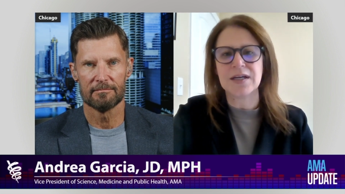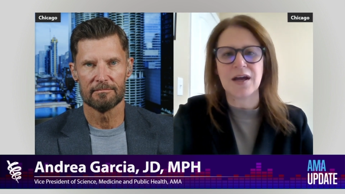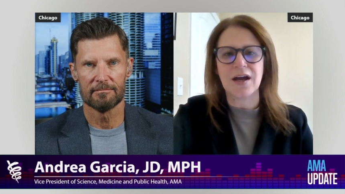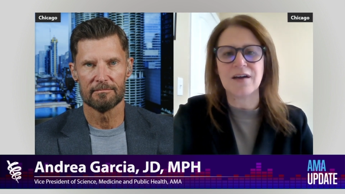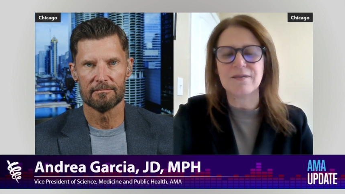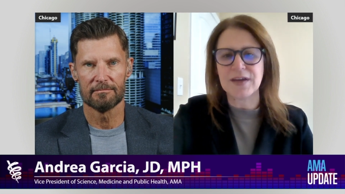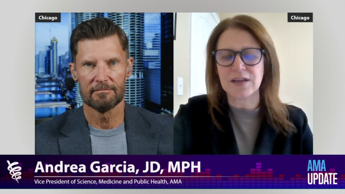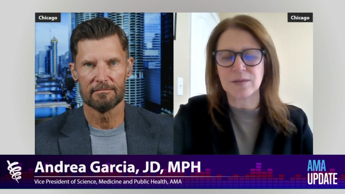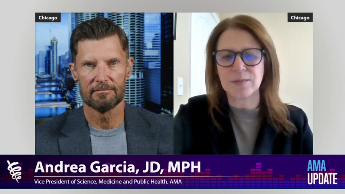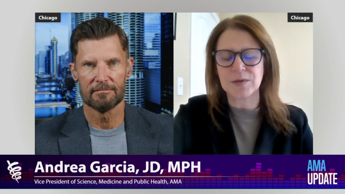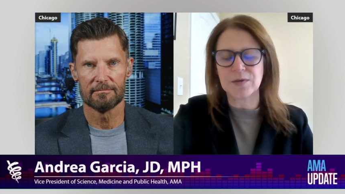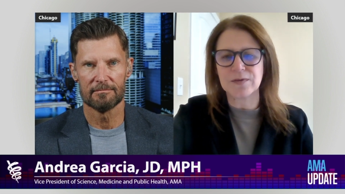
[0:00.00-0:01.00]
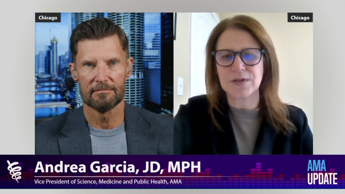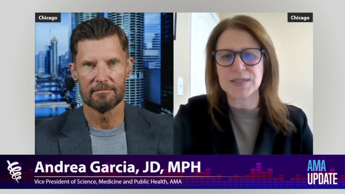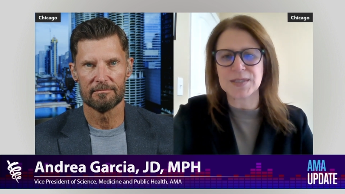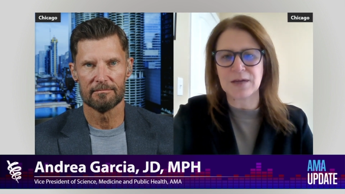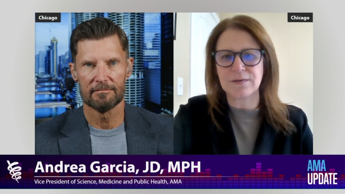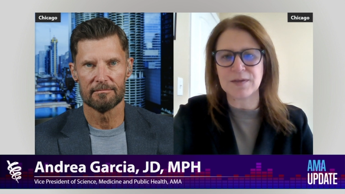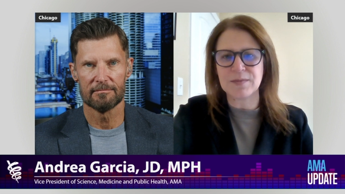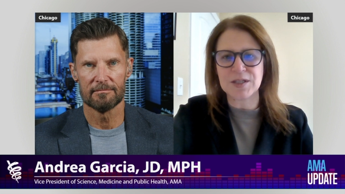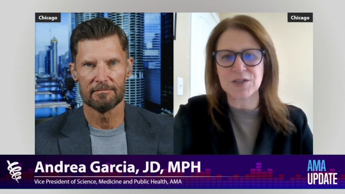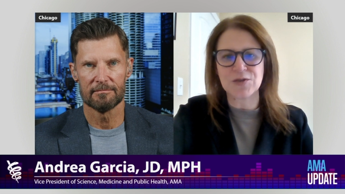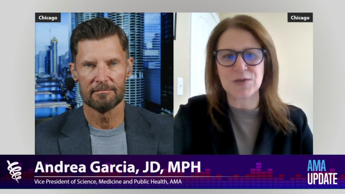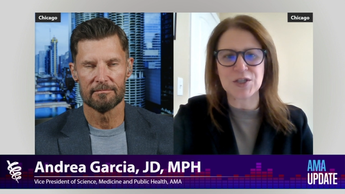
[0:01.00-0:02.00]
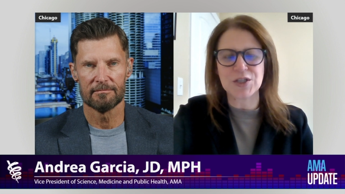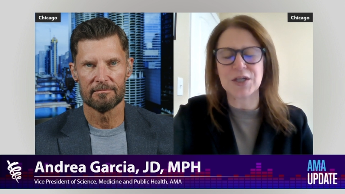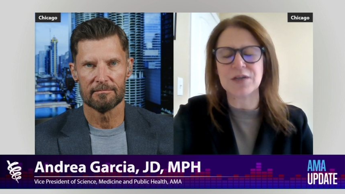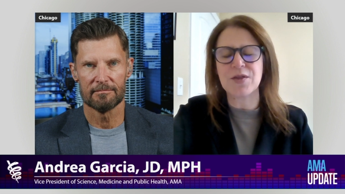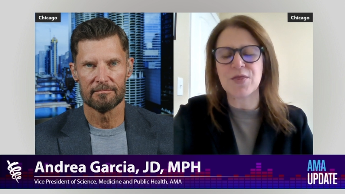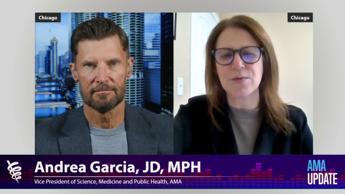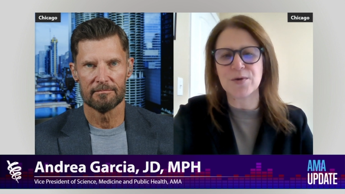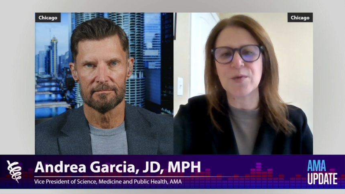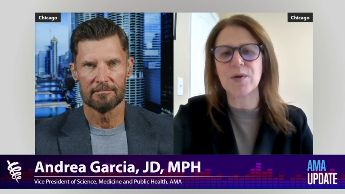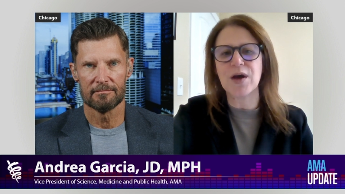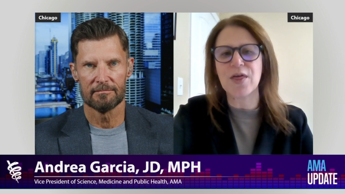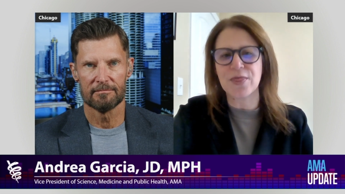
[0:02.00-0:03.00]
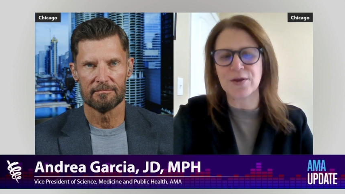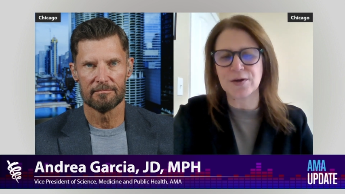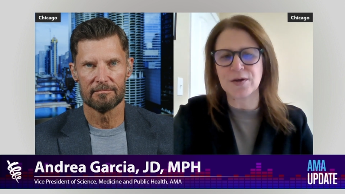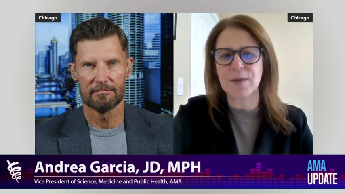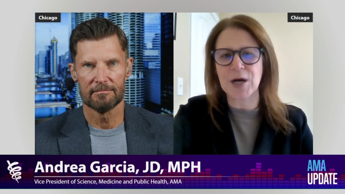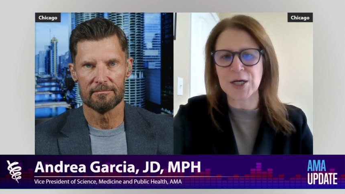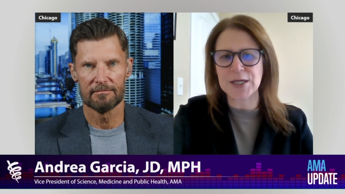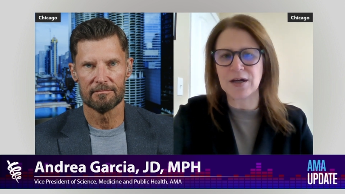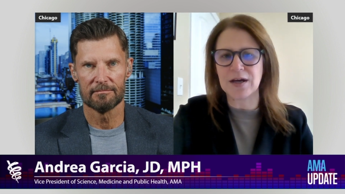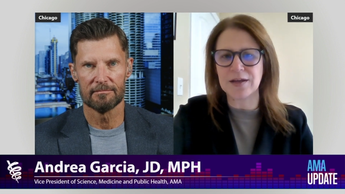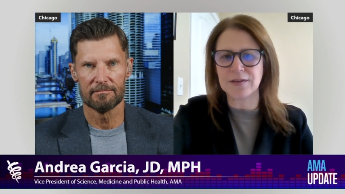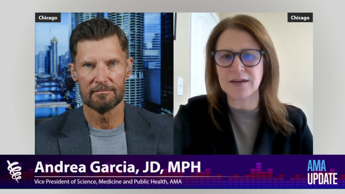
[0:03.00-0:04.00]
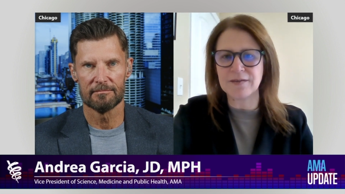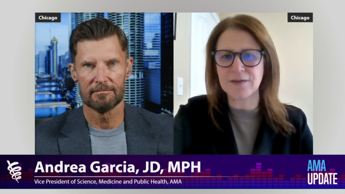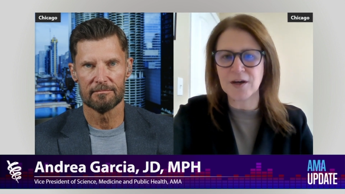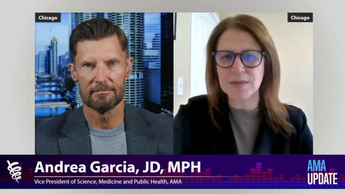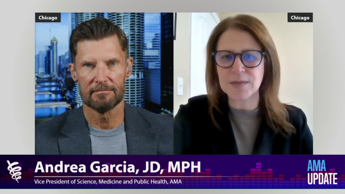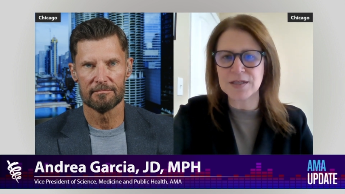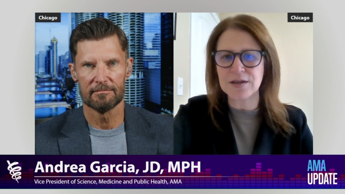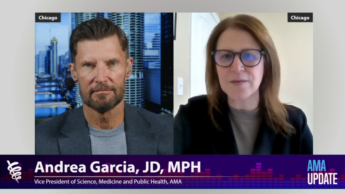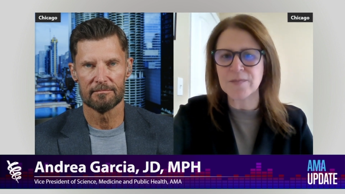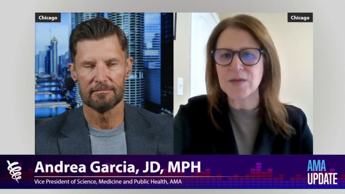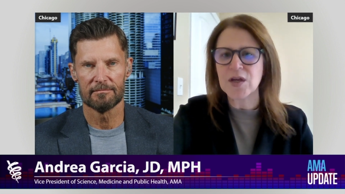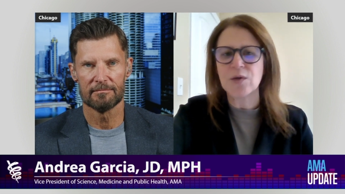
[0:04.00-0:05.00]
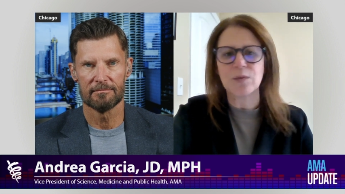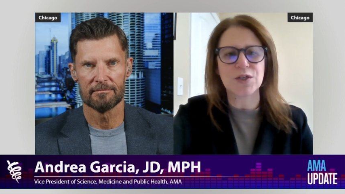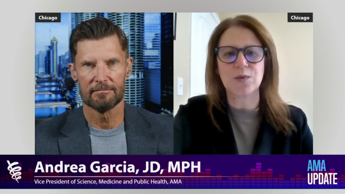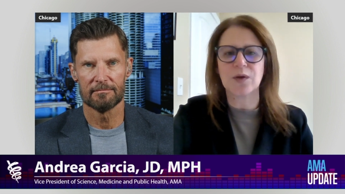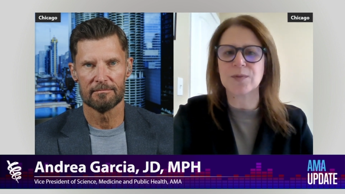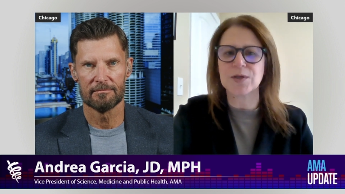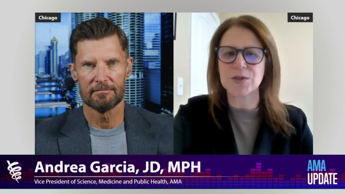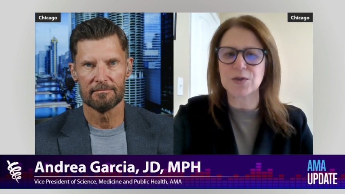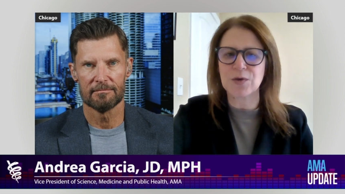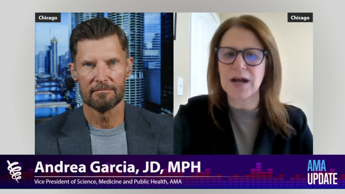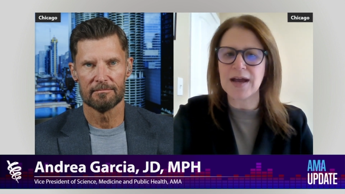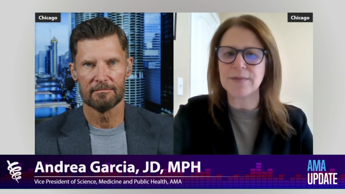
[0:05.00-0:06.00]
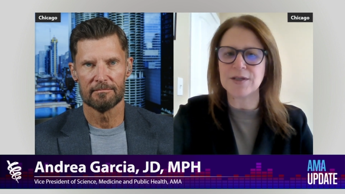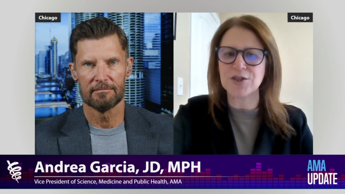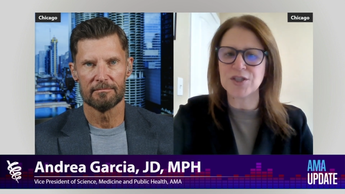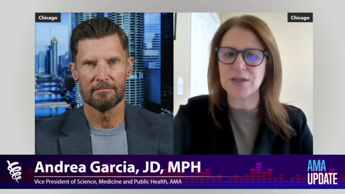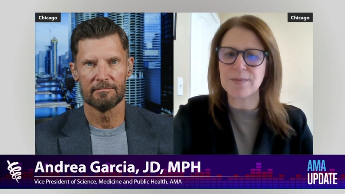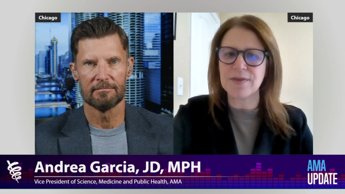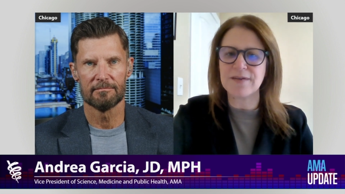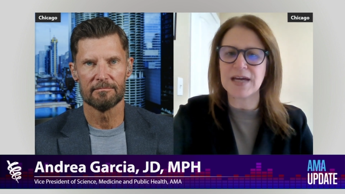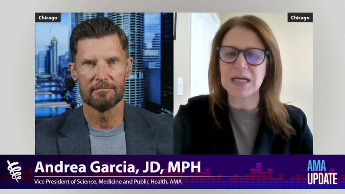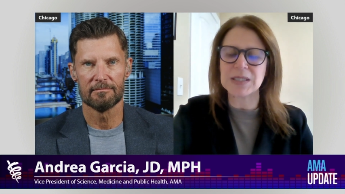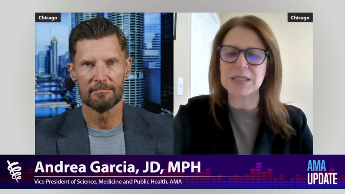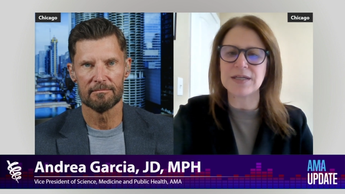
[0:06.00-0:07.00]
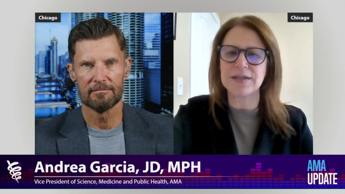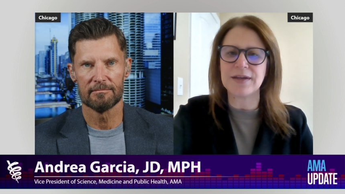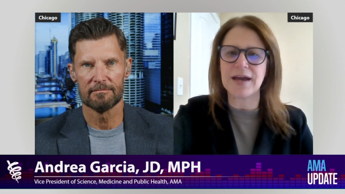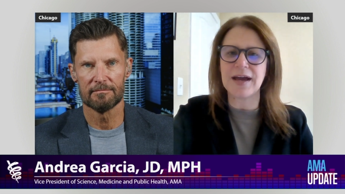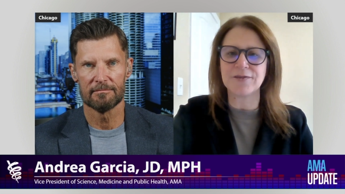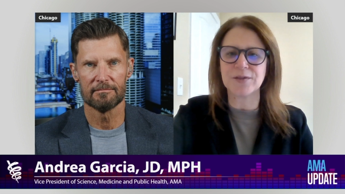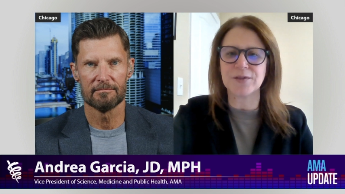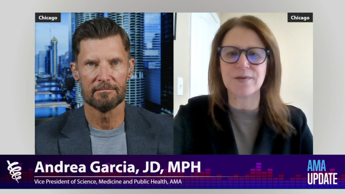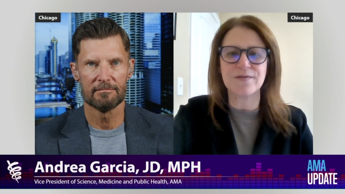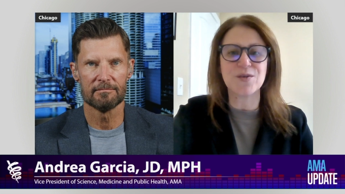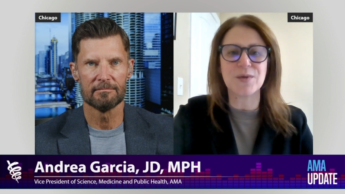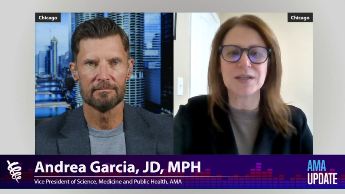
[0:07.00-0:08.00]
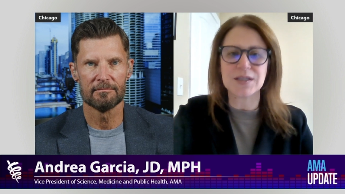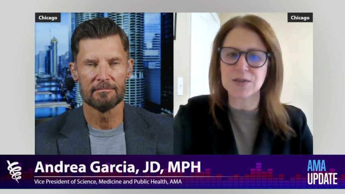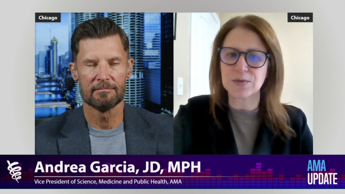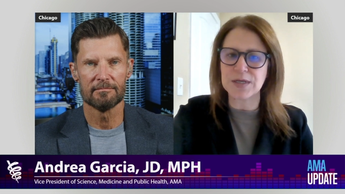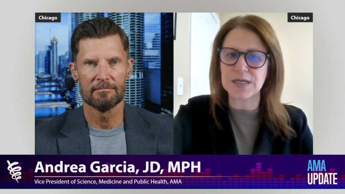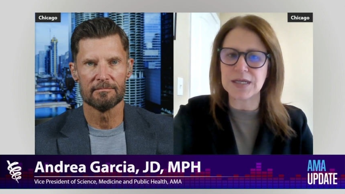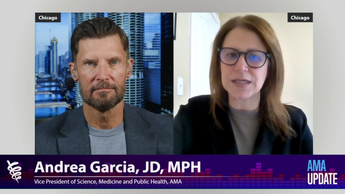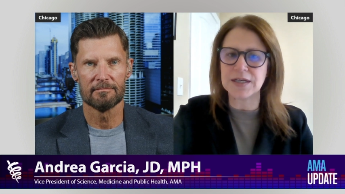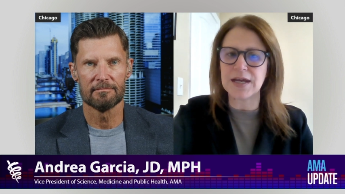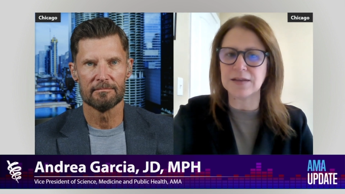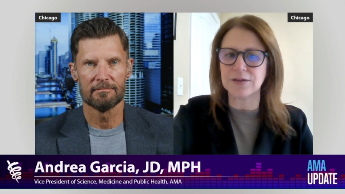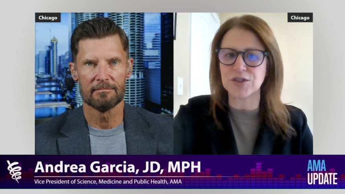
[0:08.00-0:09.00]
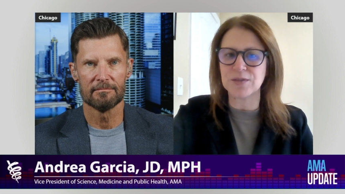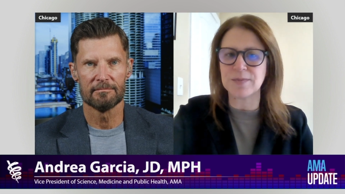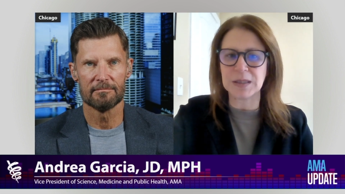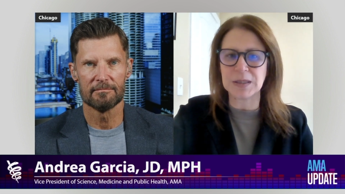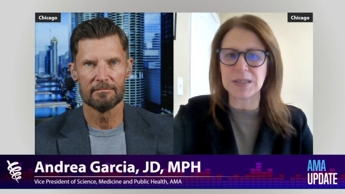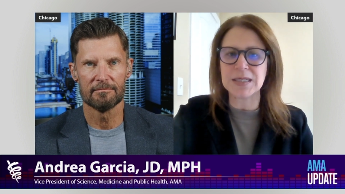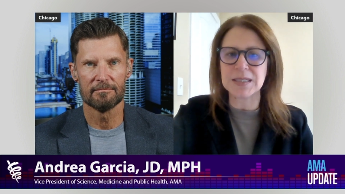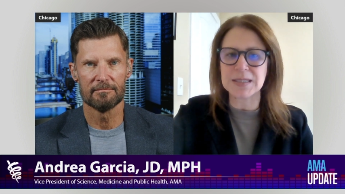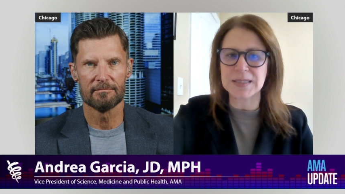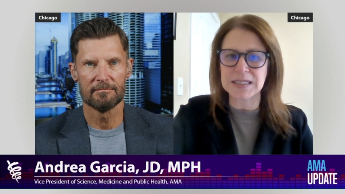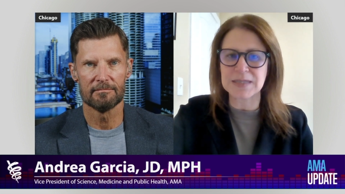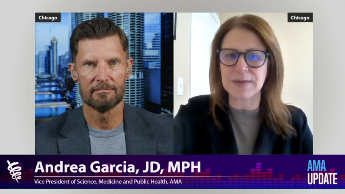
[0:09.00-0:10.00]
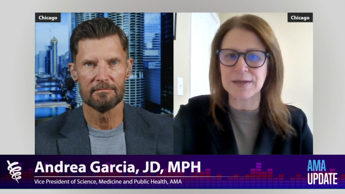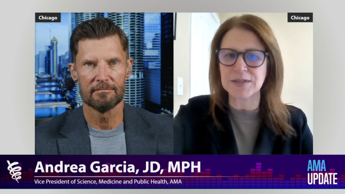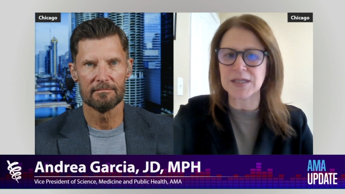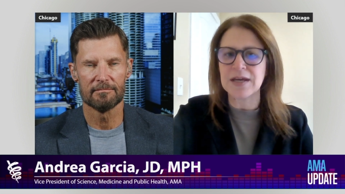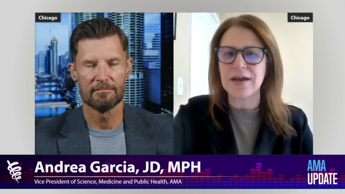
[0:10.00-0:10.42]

Speaker 1: available for self administration through a third party online pharmacy which will prescribe and ship the vaccine after reviewing a screening and eligibility assessment.